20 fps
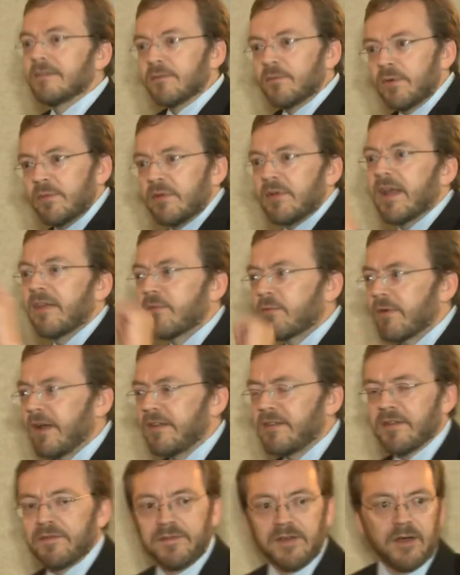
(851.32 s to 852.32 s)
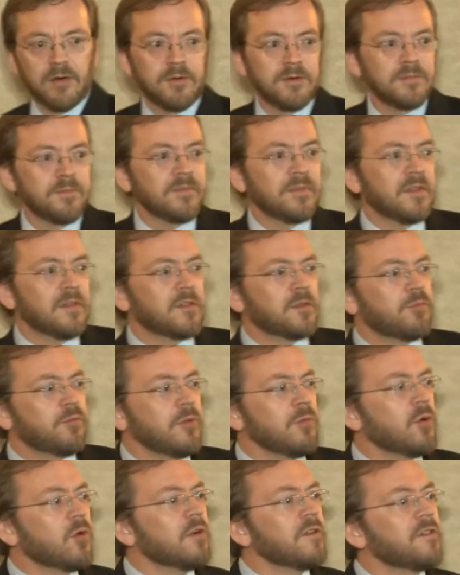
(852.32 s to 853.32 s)
Women have the right to vote. The
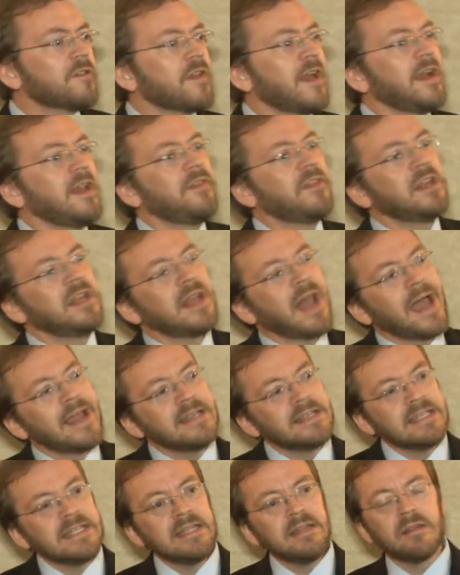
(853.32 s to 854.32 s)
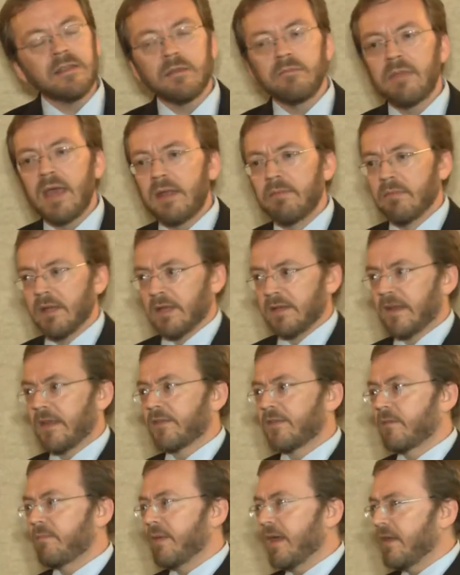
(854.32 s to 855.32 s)
Supreme Court cited the 19th Amendment
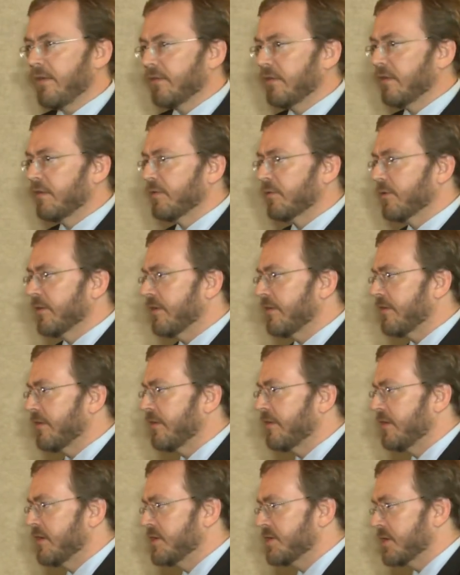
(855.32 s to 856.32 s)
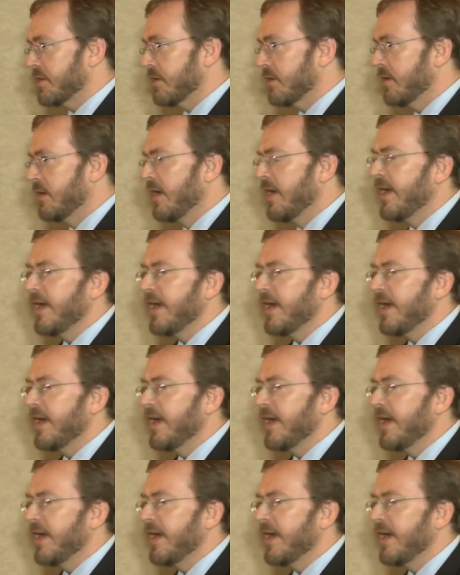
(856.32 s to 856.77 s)
as the basis for its decision.